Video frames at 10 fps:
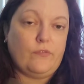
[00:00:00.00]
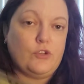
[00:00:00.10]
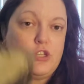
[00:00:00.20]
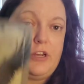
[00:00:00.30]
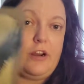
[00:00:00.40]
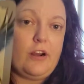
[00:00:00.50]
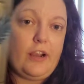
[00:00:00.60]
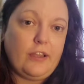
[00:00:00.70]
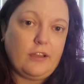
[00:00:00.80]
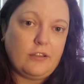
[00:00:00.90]
The
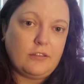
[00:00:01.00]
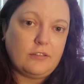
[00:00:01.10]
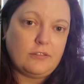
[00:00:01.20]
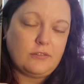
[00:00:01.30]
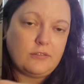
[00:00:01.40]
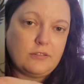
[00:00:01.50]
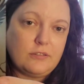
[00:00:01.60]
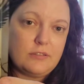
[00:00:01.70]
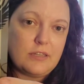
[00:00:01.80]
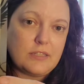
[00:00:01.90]
Chariot.
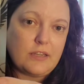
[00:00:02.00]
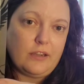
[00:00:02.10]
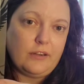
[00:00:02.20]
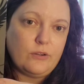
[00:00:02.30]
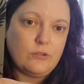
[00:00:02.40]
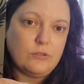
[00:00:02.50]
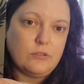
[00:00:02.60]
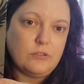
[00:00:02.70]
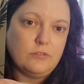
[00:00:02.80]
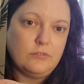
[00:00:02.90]
That's kind of
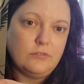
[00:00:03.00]
cool.